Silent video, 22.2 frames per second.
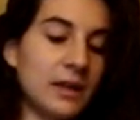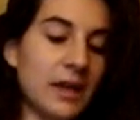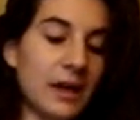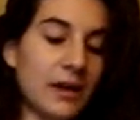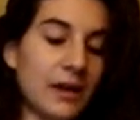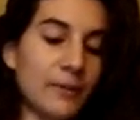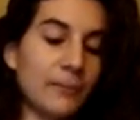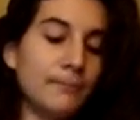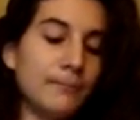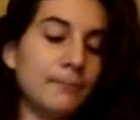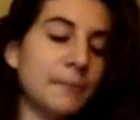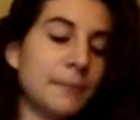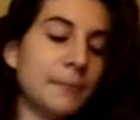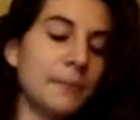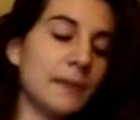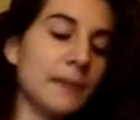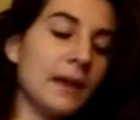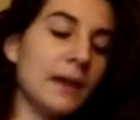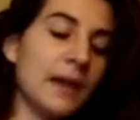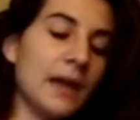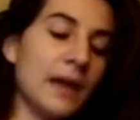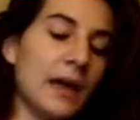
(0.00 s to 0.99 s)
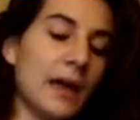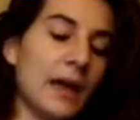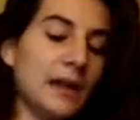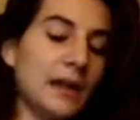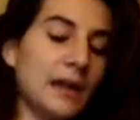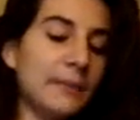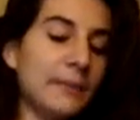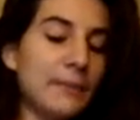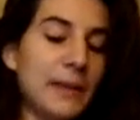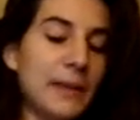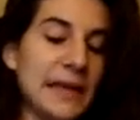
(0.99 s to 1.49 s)

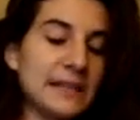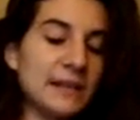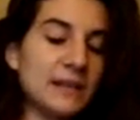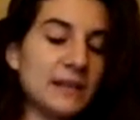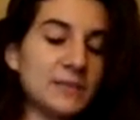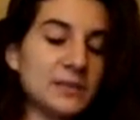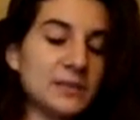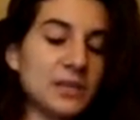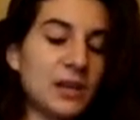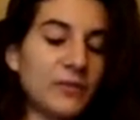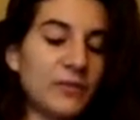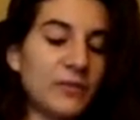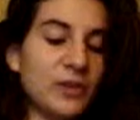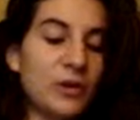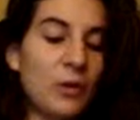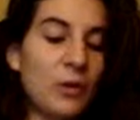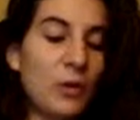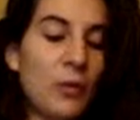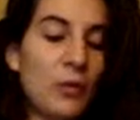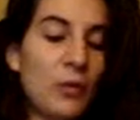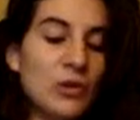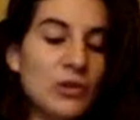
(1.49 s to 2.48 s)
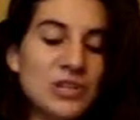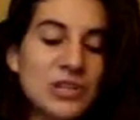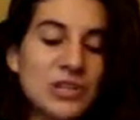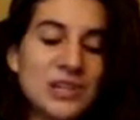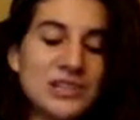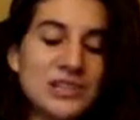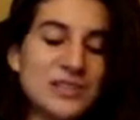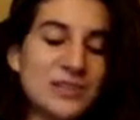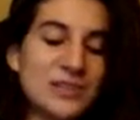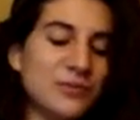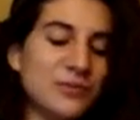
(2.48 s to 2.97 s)
and abandoned himself in
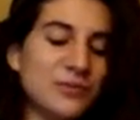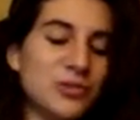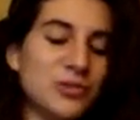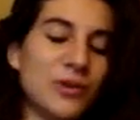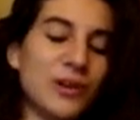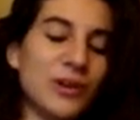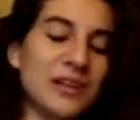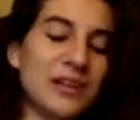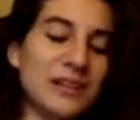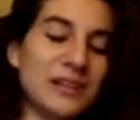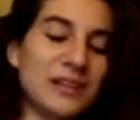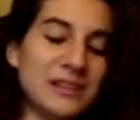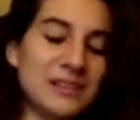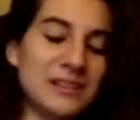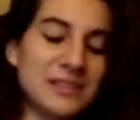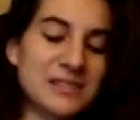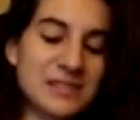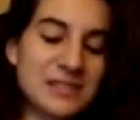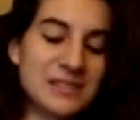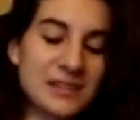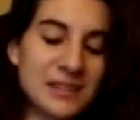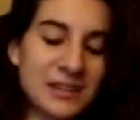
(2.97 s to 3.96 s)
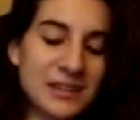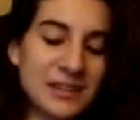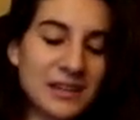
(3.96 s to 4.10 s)
orgies of drunkenness.